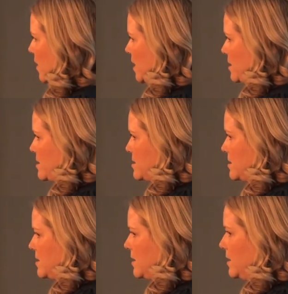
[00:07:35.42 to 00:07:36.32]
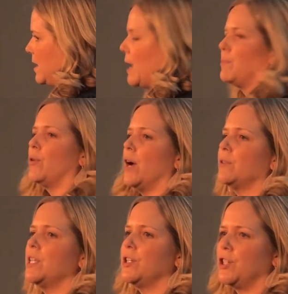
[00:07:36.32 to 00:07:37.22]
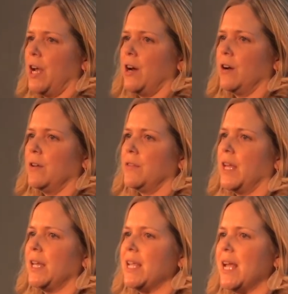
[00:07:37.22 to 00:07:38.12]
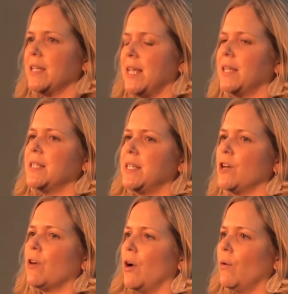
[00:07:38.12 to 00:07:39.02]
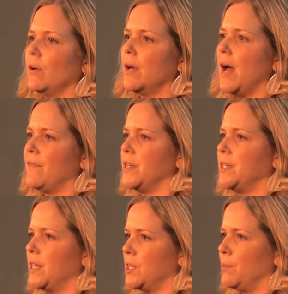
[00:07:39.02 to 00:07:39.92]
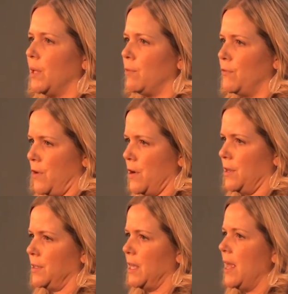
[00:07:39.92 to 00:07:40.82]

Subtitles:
grader, I'm proud to share that he has had 0 office discipline referrals